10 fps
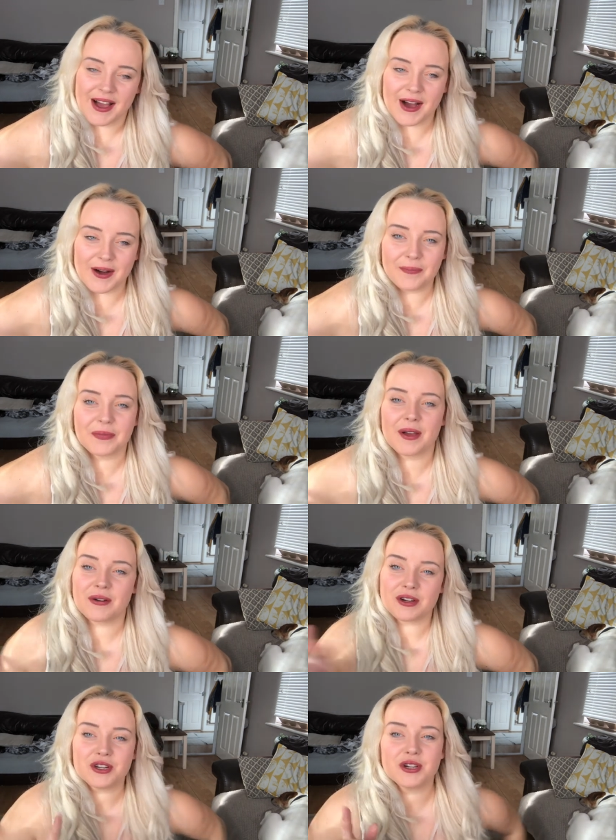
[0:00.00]
Um,
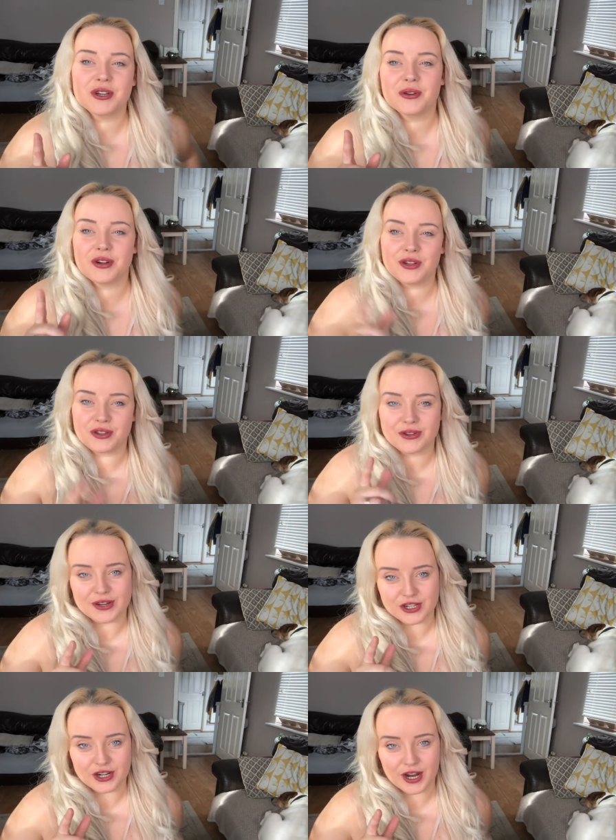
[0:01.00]
I'm going to show you another
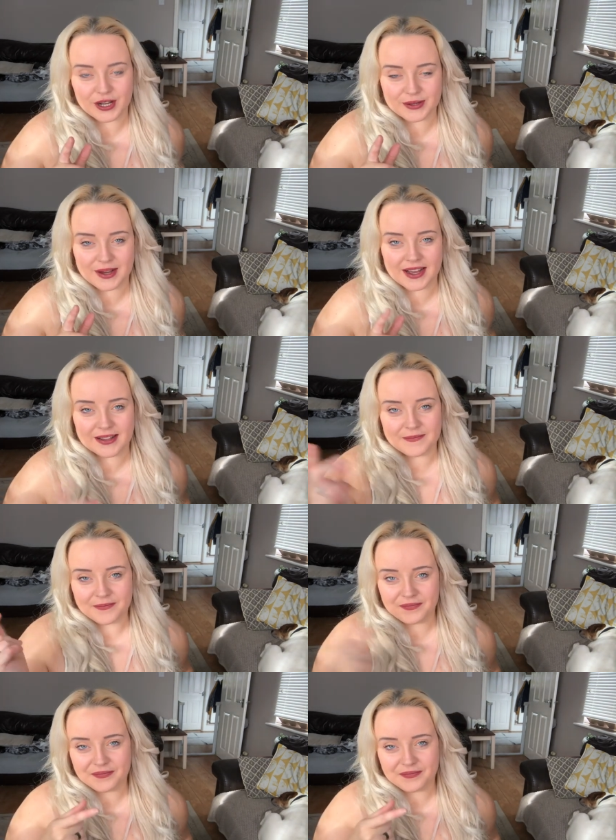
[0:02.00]
screenshot as well.